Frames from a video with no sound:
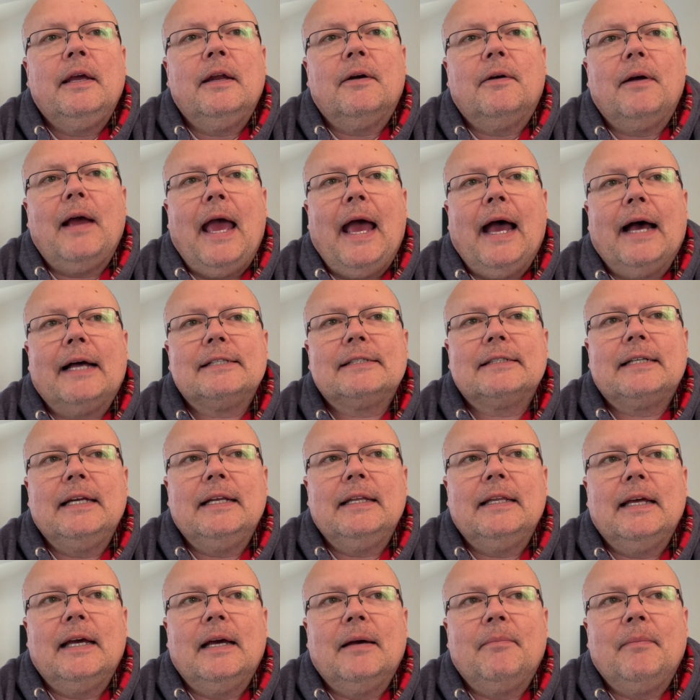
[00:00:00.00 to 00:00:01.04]

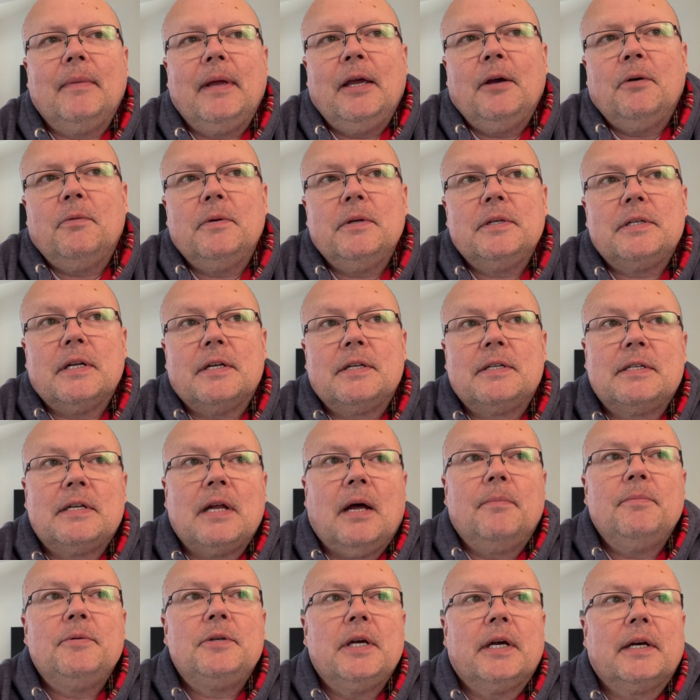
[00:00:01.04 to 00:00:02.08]
asking them, it was a
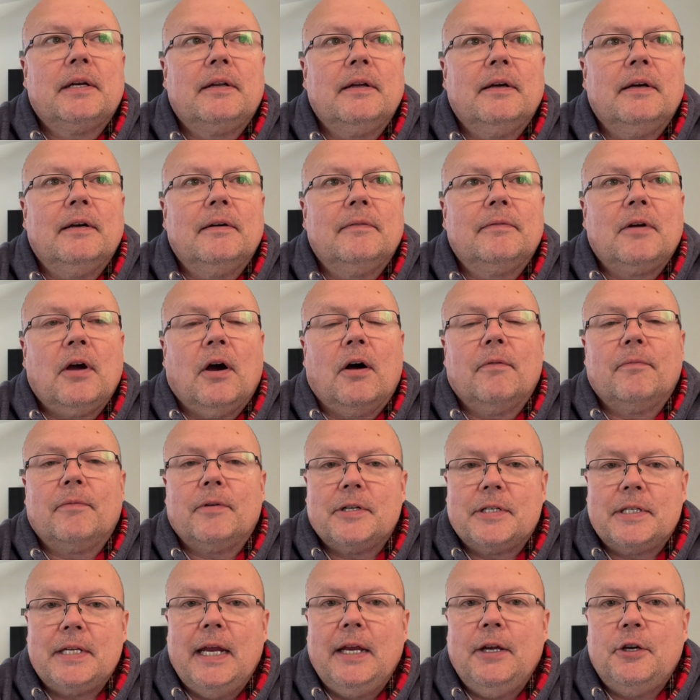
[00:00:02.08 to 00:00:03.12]
subject of
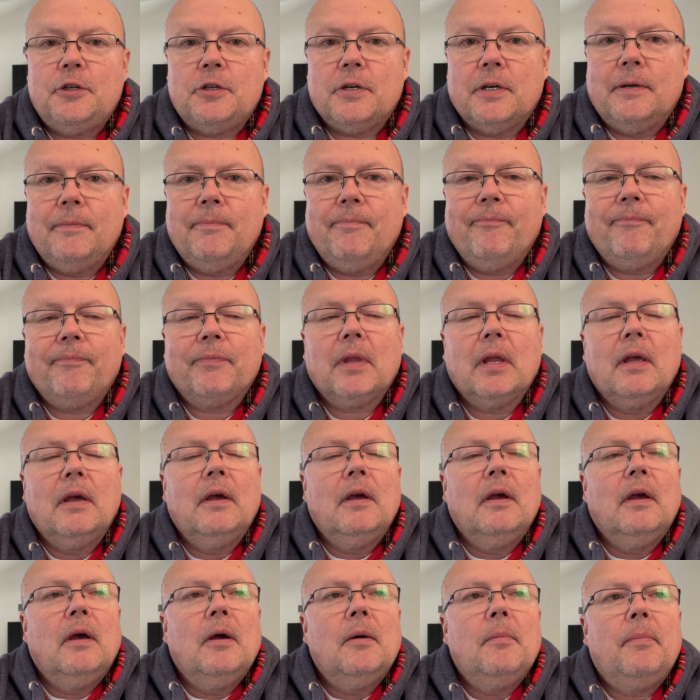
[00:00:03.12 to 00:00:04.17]
conversation,
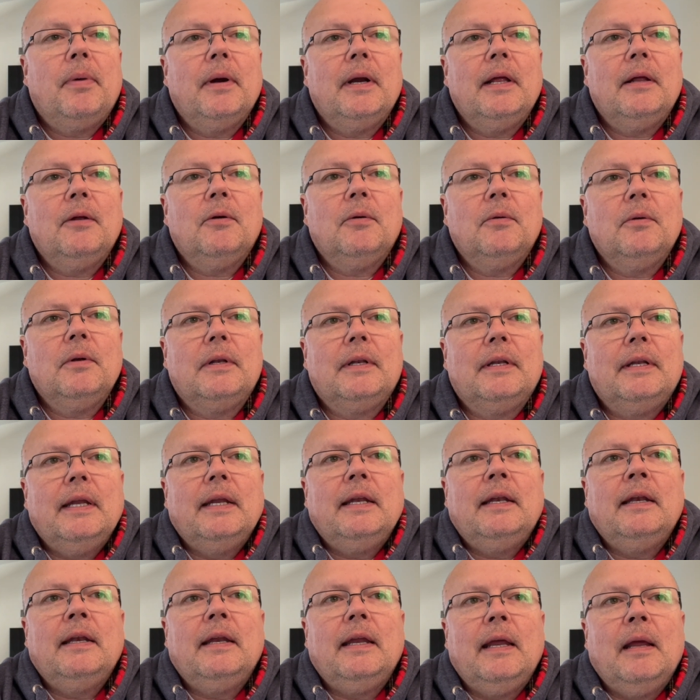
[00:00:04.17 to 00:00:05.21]
but it
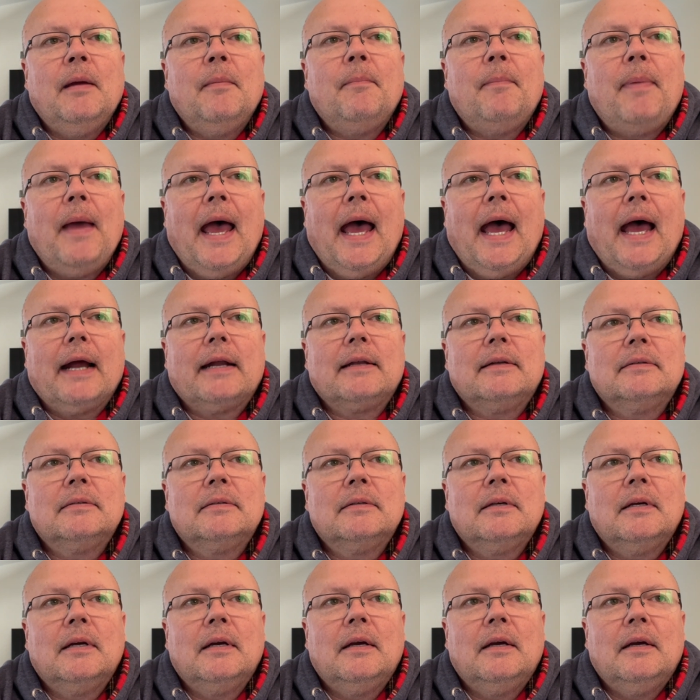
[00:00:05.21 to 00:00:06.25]
didn't impact
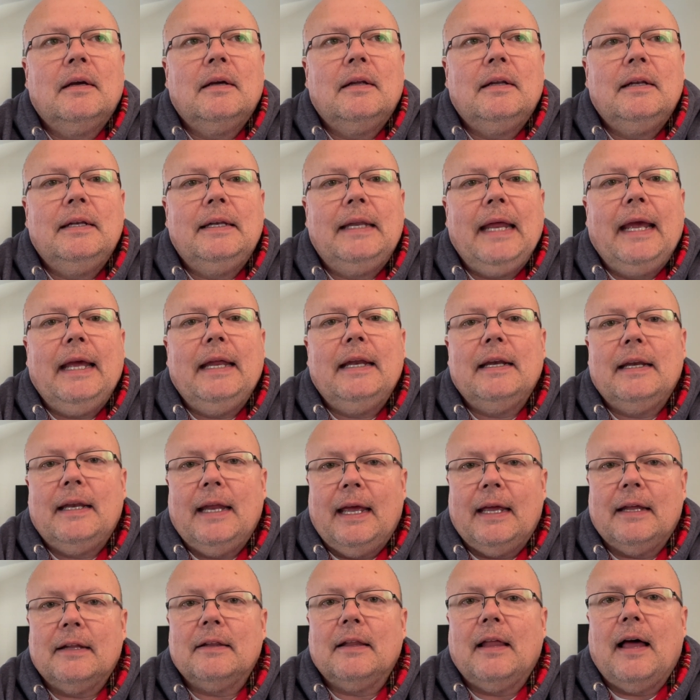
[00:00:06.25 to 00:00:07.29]

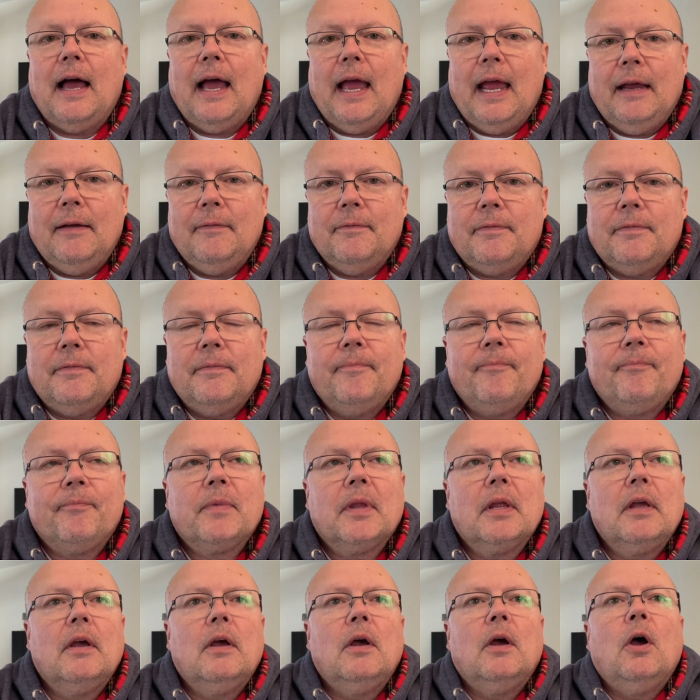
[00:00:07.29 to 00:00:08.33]
day-to-day life.
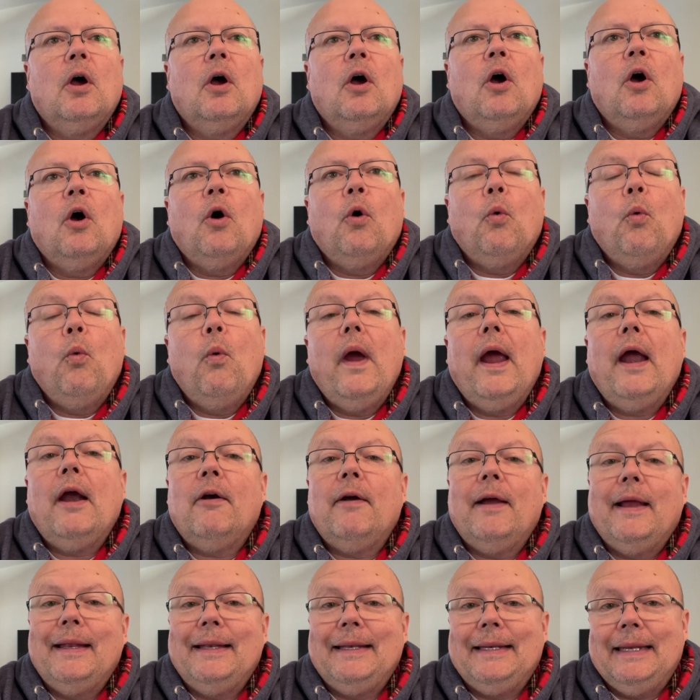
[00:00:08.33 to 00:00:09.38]
Where
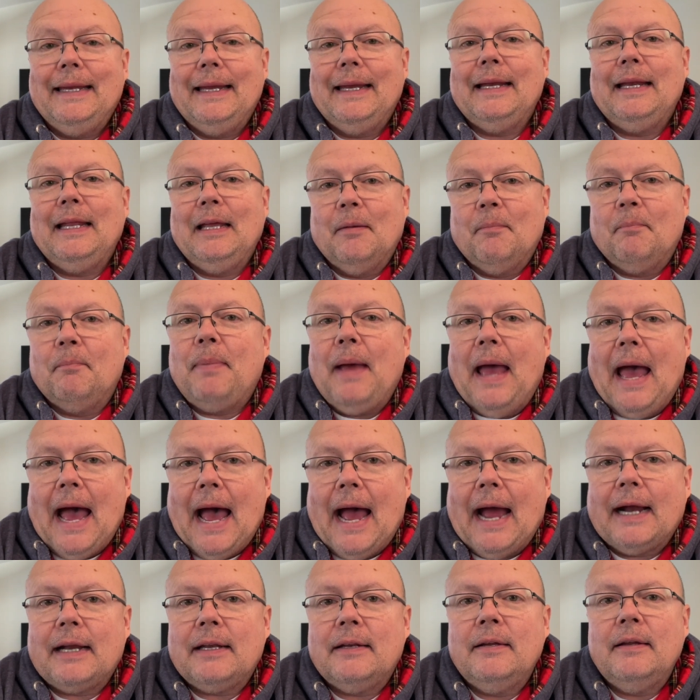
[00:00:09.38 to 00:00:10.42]
it did
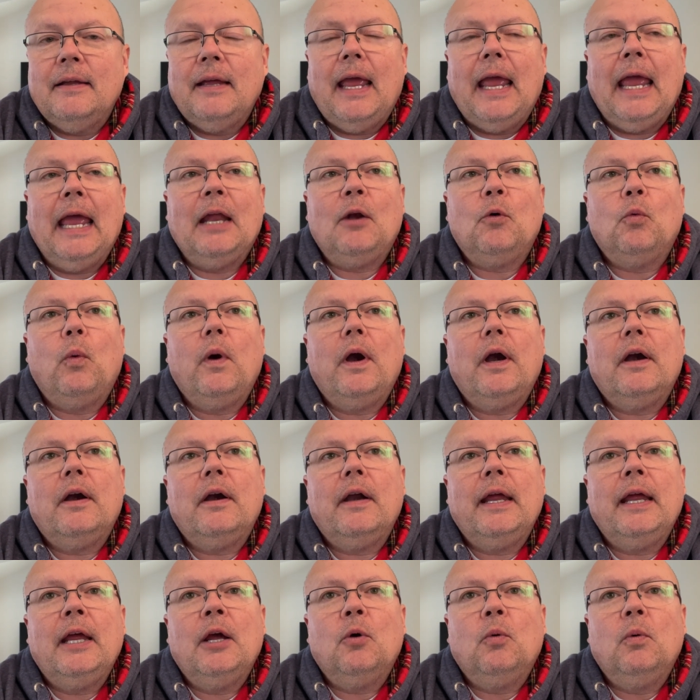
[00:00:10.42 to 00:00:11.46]
impact and where
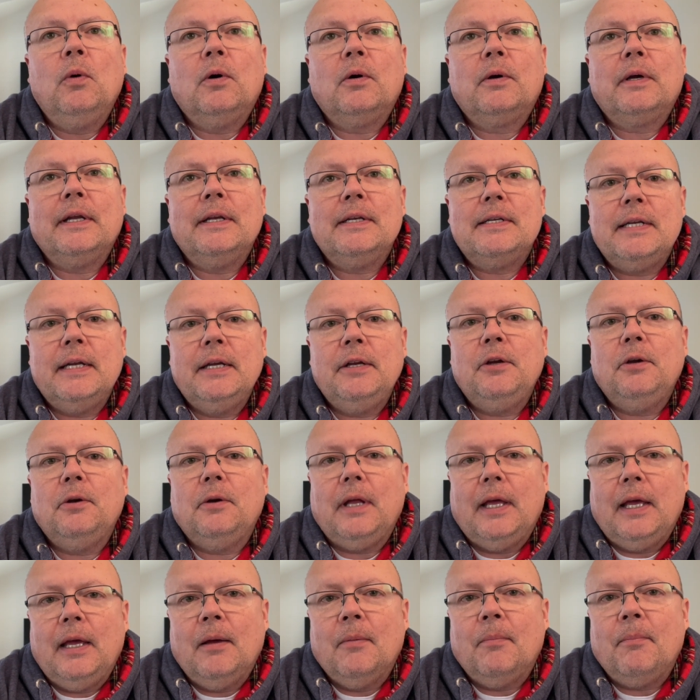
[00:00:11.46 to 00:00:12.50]
it will continue
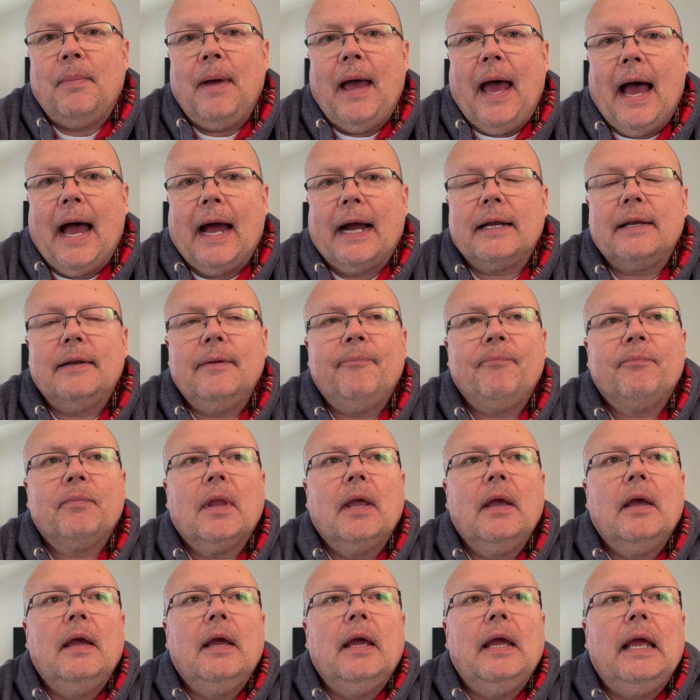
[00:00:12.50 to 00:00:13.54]
to impact
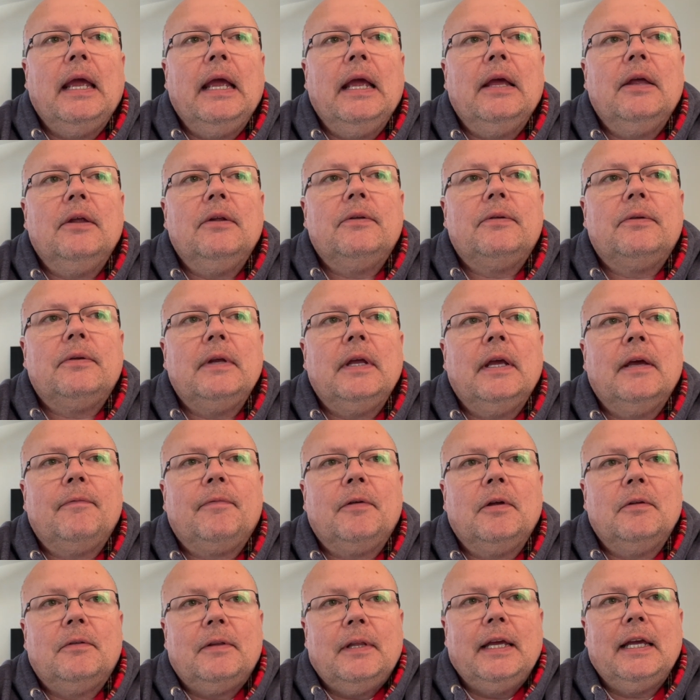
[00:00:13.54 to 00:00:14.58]
is
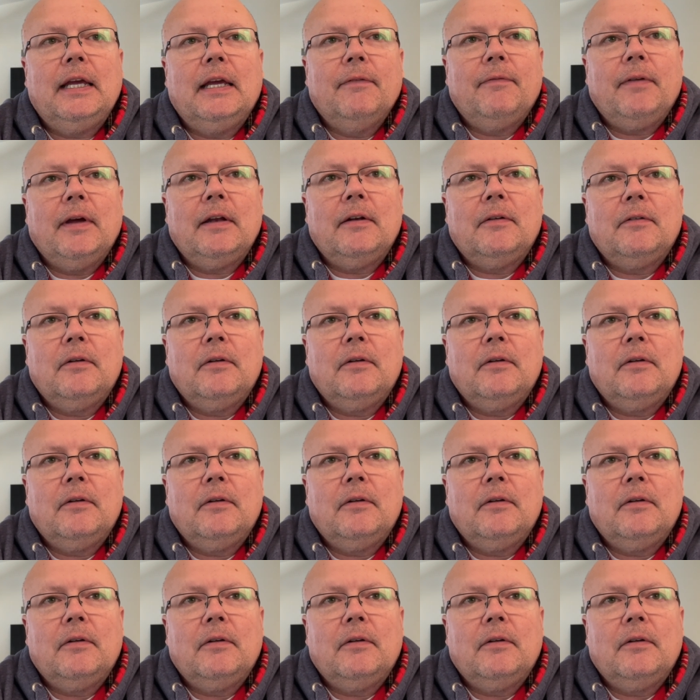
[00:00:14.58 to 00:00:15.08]
if you think of it